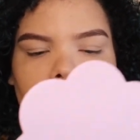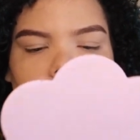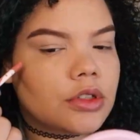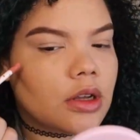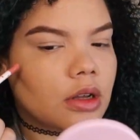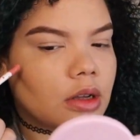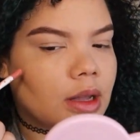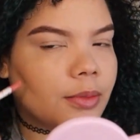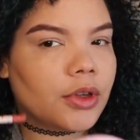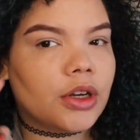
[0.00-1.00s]
So
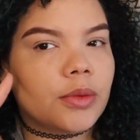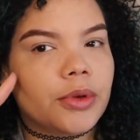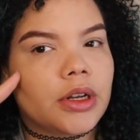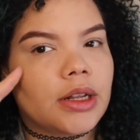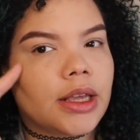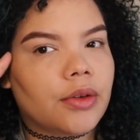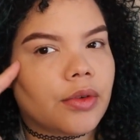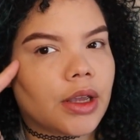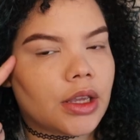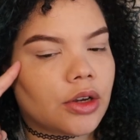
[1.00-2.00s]
I'm gonna put it like
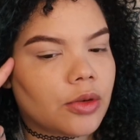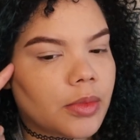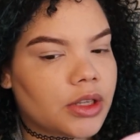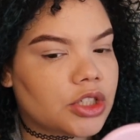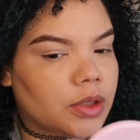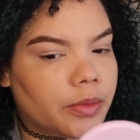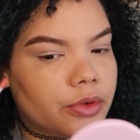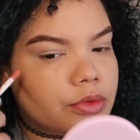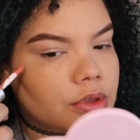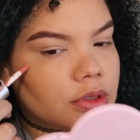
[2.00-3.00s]
right here on my
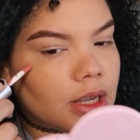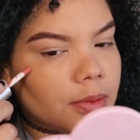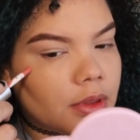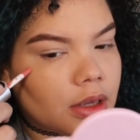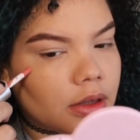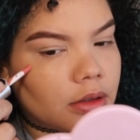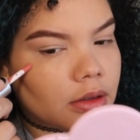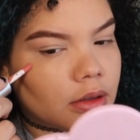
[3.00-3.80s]
cheekbones type thing.